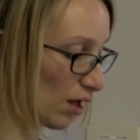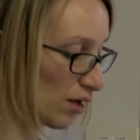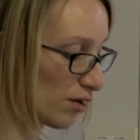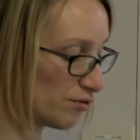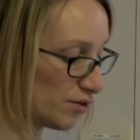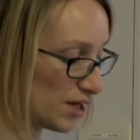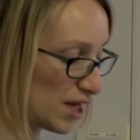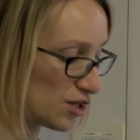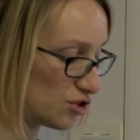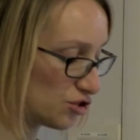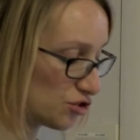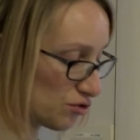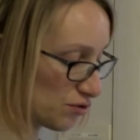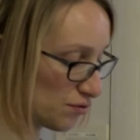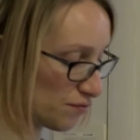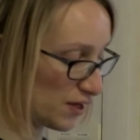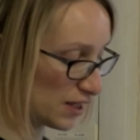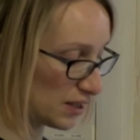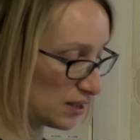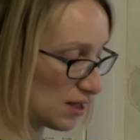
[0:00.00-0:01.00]

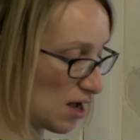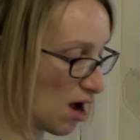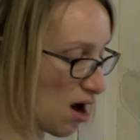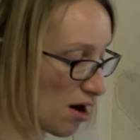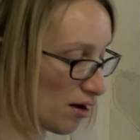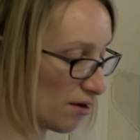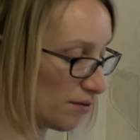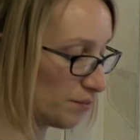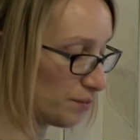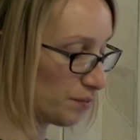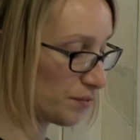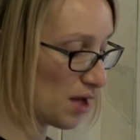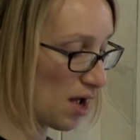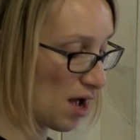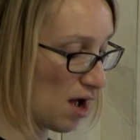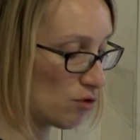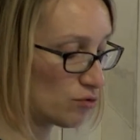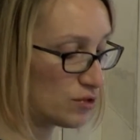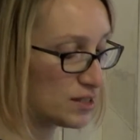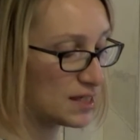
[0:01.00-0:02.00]
creations that are
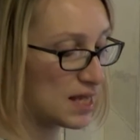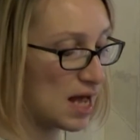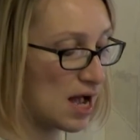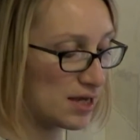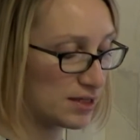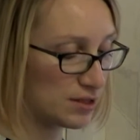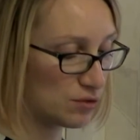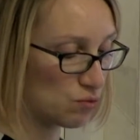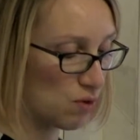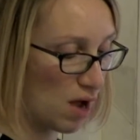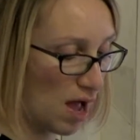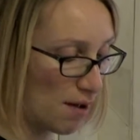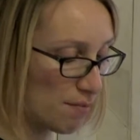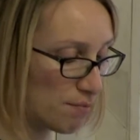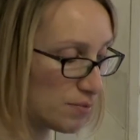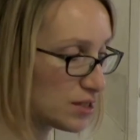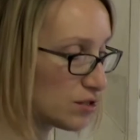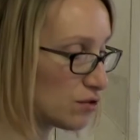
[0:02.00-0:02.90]
outside the web.